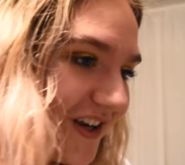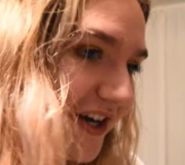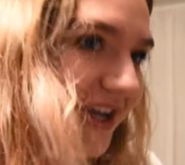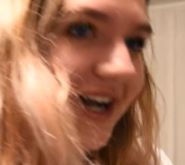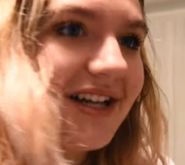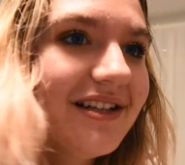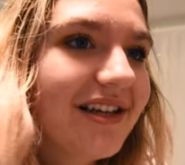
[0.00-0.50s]
very
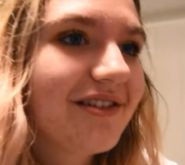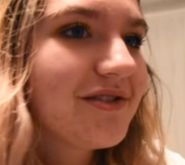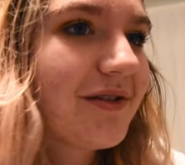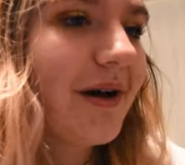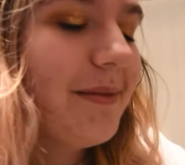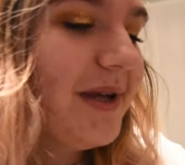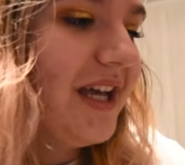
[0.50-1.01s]
kind. They also
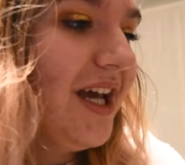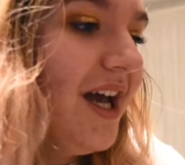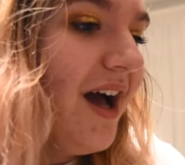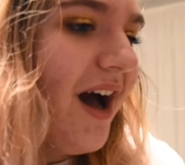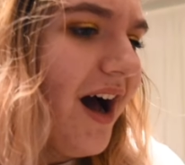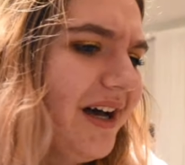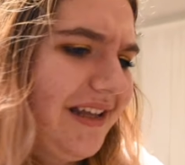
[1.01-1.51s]
got me
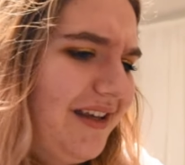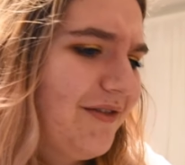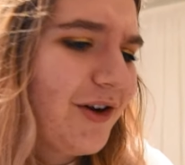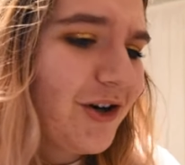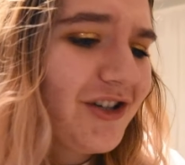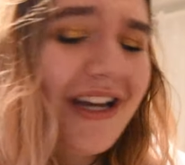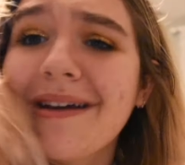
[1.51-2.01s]
a gift
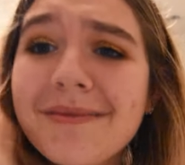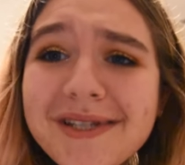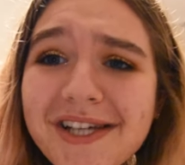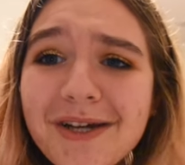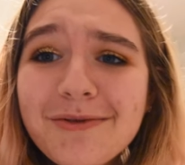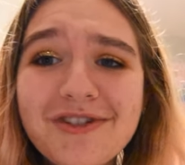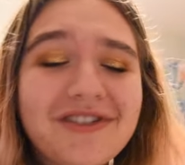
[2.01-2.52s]
card to
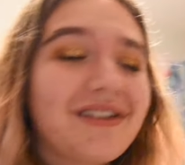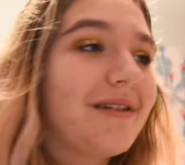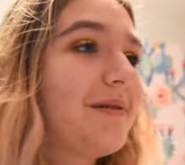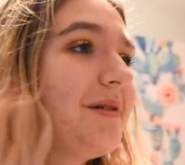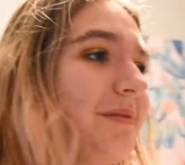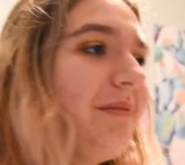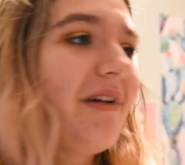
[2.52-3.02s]
Amazon, which is like
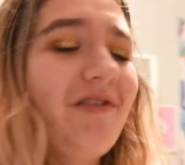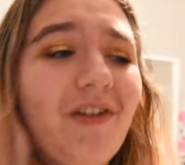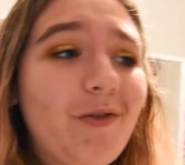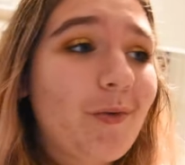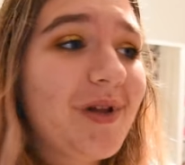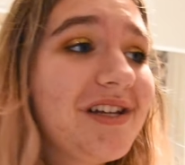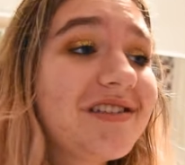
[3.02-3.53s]
my
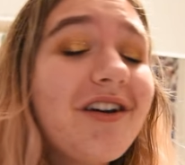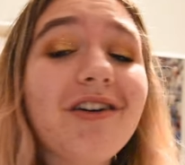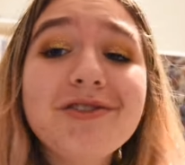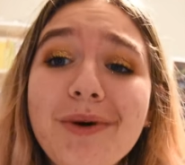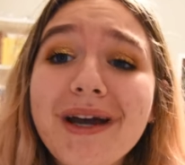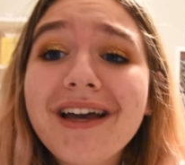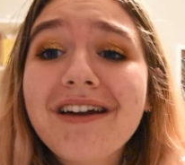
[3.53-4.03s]
favorite place.
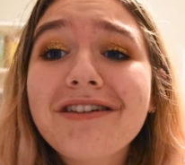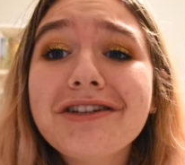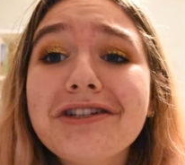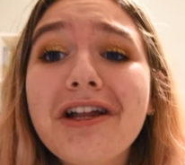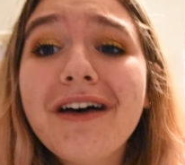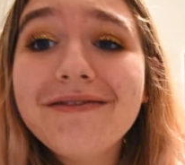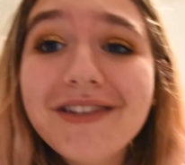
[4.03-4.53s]
Also, I got a
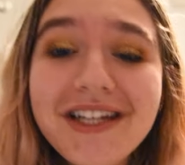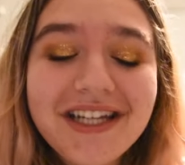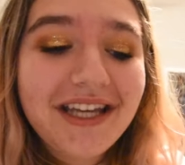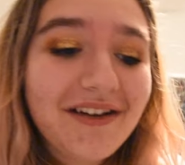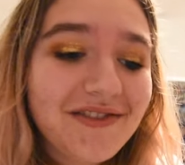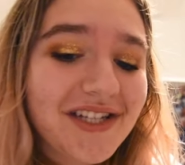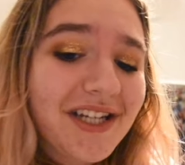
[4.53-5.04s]
lovely
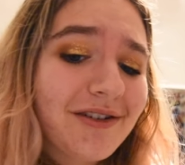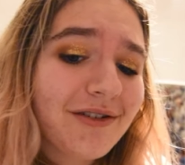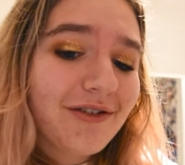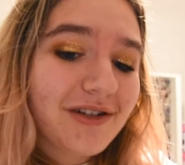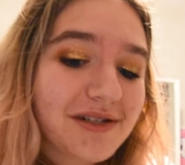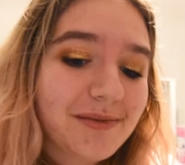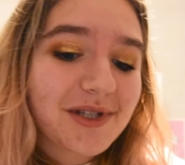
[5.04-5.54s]
gift and
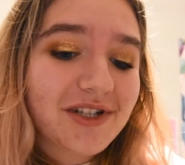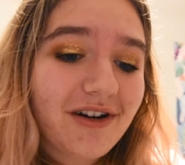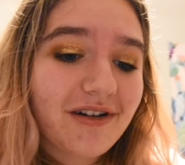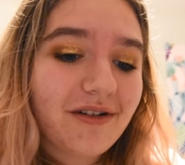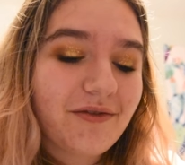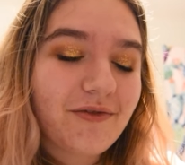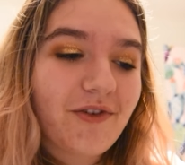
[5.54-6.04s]
Christmas
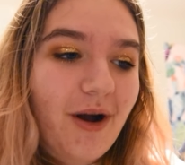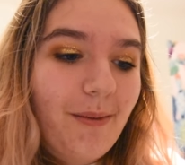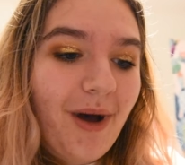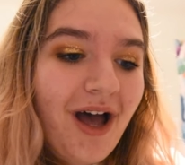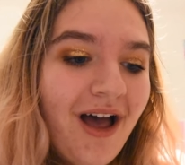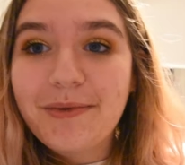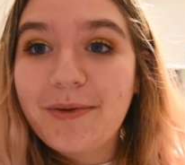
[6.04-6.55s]
card
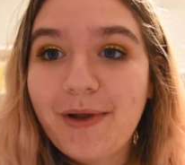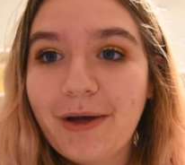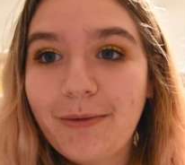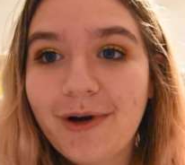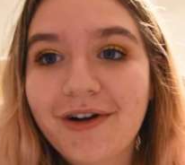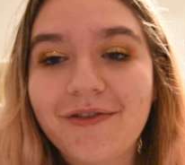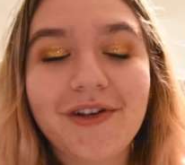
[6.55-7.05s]
from people I
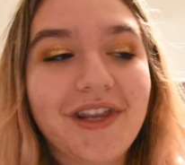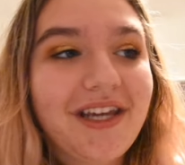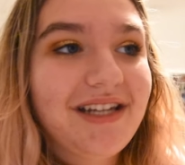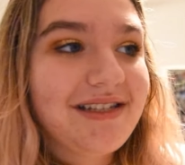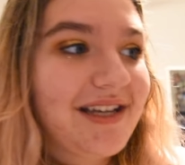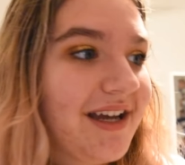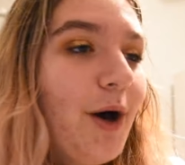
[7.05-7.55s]
work for, the
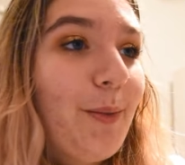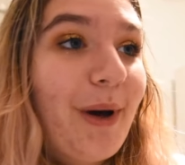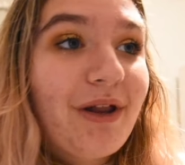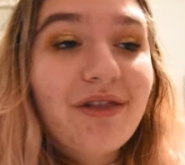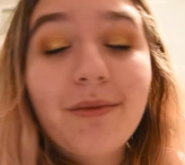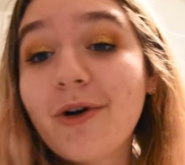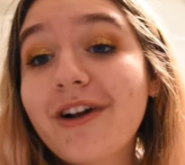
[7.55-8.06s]
kids I help out
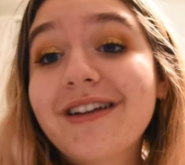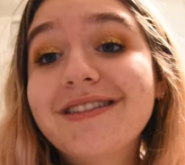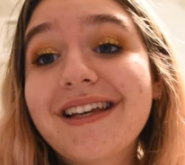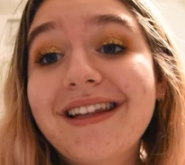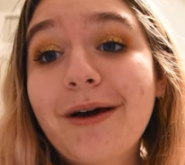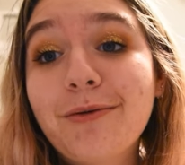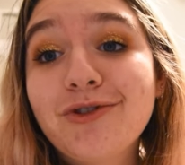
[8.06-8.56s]
in the mornings,
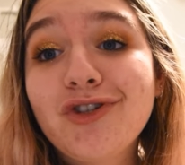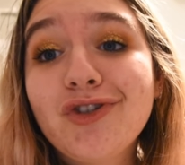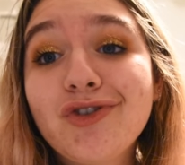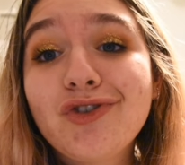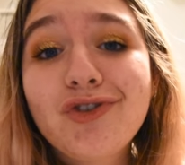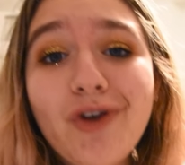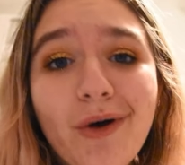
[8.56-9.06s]
and that was
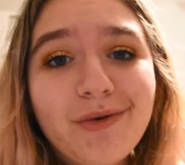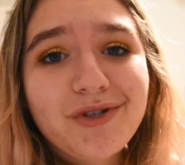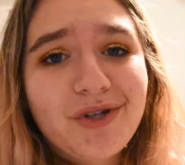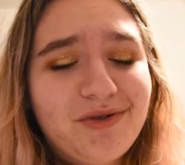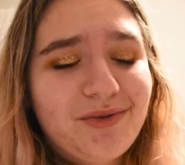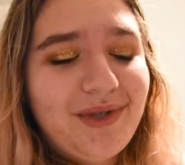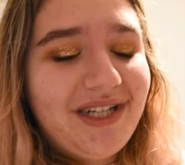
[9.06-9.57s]
so
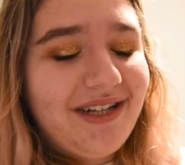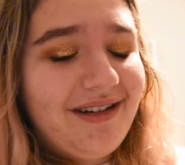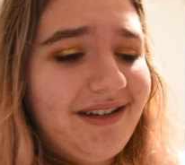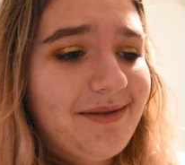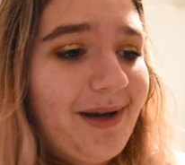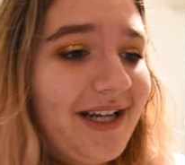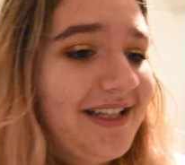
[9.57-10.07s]
sweet and
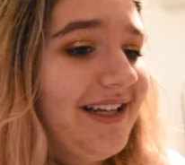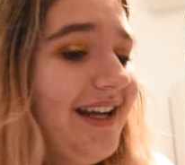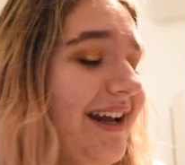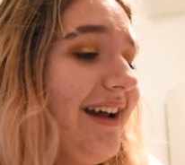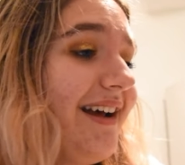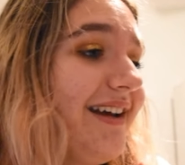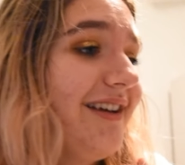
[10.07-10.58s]
unexpected,
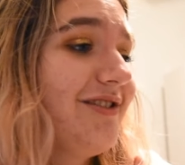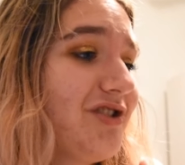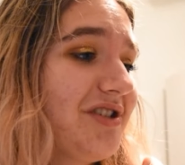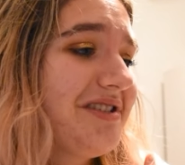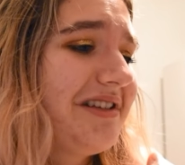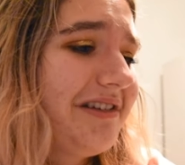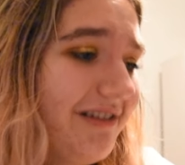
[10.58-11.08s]
and I
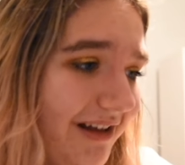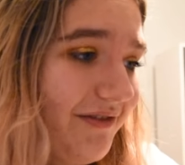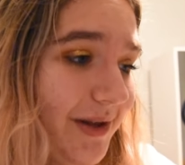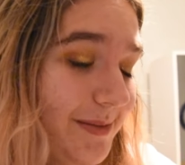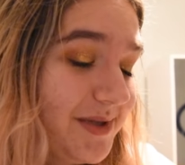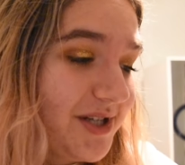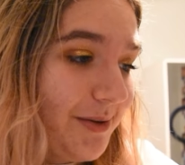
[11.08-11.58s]
just love
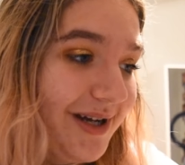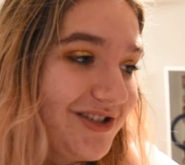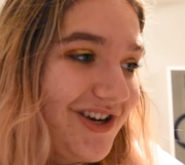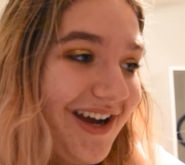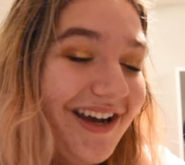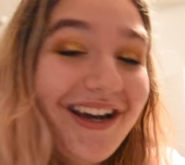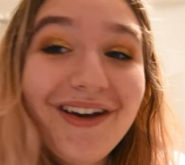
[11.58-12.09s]
them so much.
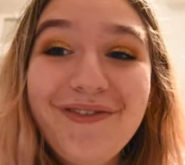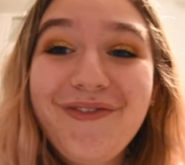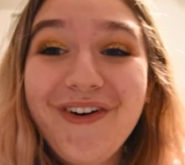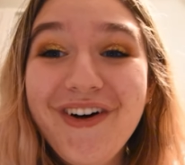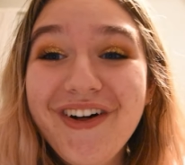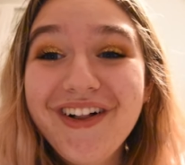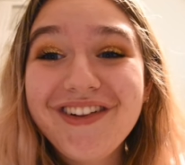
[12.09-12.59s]
I am
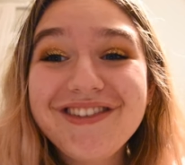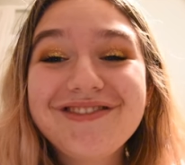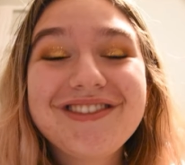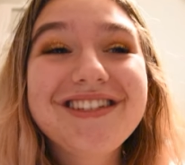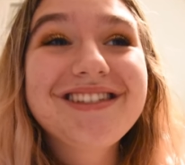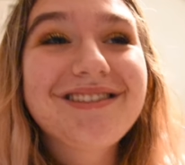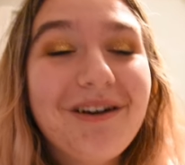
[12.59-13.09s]
filled
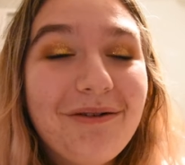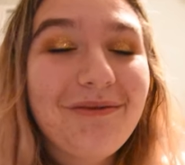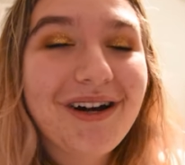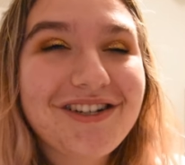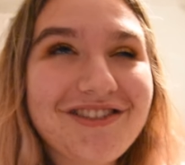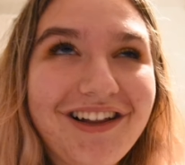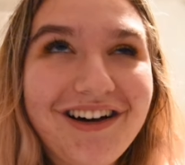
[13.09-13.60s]
with so
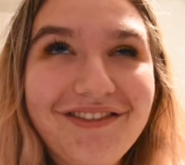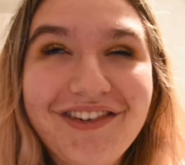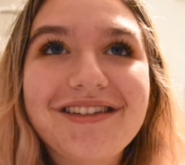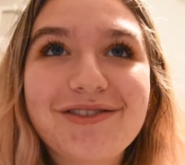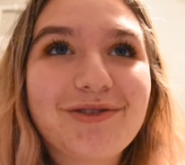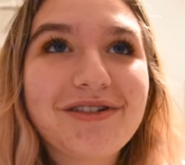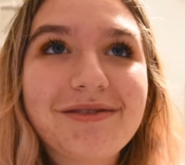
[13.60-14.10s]
much love
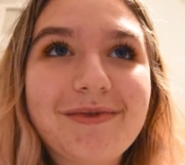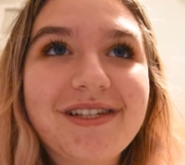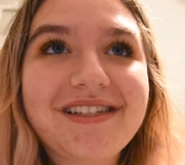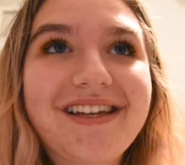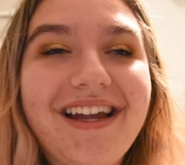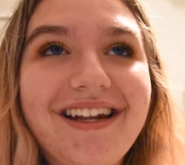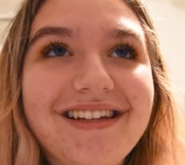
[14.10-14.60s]
this Christmas,
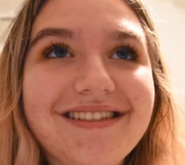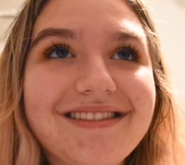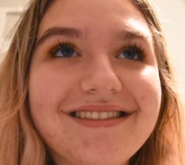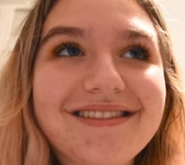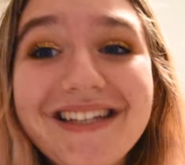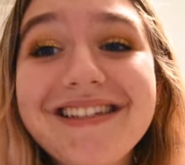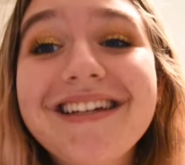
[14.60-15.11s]
and
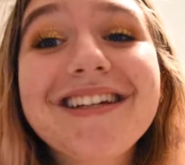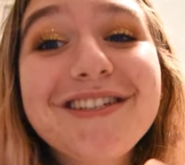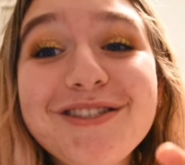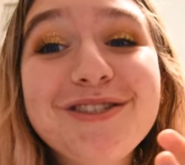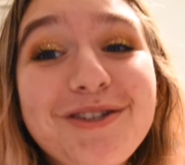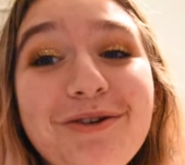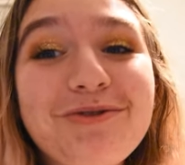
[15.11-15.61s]

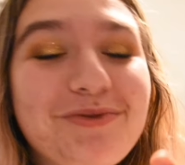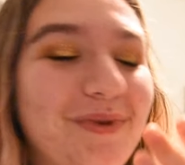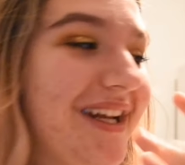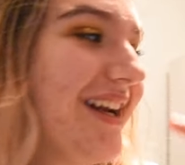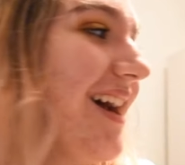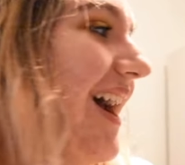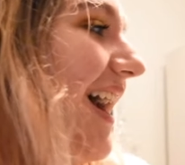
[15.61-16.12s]
it's so
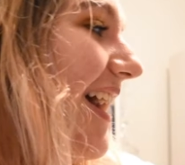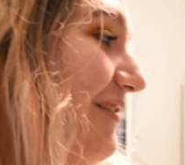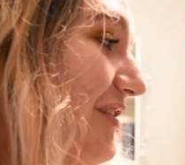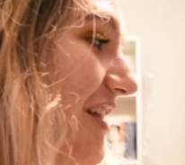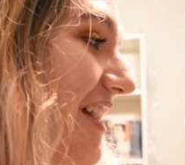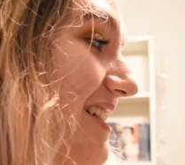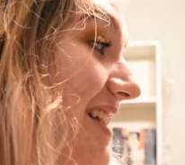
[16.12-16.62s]
sweet. It
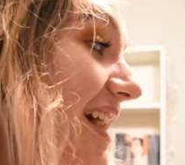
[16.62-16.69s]
really is.